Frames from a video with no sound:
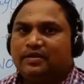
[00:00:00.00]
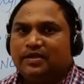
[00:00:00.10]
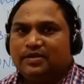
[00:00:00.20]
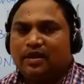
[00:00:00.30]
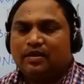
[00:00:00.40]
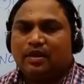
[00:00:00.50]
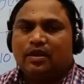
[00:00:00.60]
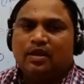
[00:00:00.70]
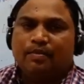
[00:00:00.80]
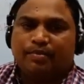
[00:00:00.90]
These are the
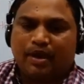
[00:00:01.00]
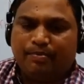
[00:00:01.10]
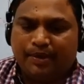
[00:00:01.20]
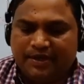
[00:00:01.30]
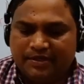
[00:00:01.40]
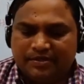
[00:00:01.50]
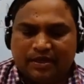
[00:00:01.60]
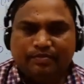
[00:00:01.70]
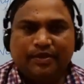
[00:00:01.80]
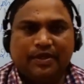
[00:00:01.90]
properties
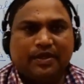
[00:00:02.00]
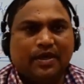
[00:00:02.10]
of the